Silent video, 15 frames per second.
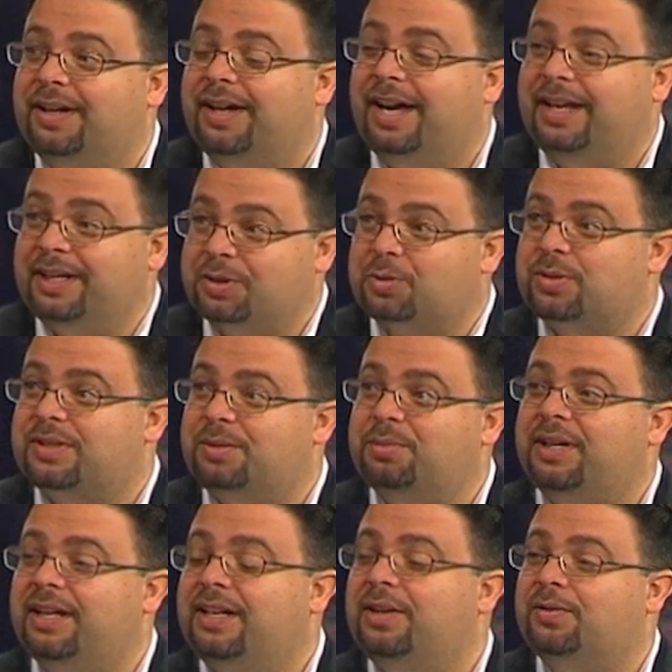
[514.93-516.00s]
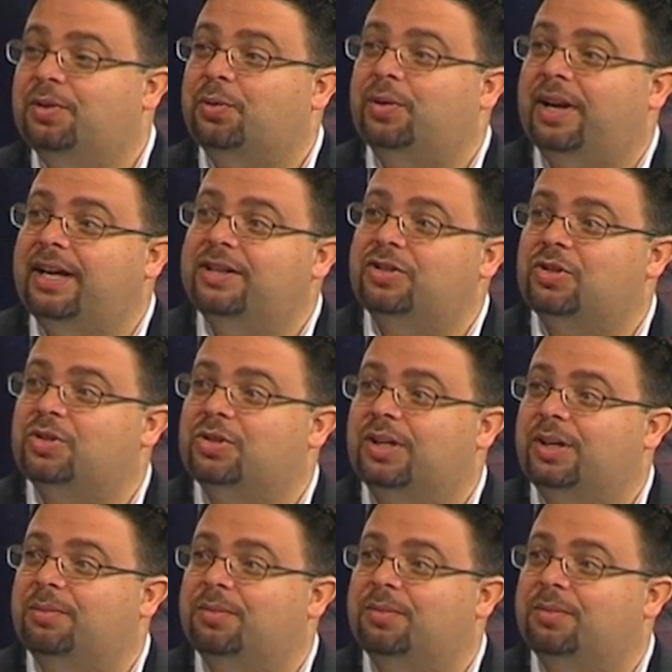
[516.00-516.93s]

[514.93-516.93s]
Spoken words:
And this was the beginning of the relationship.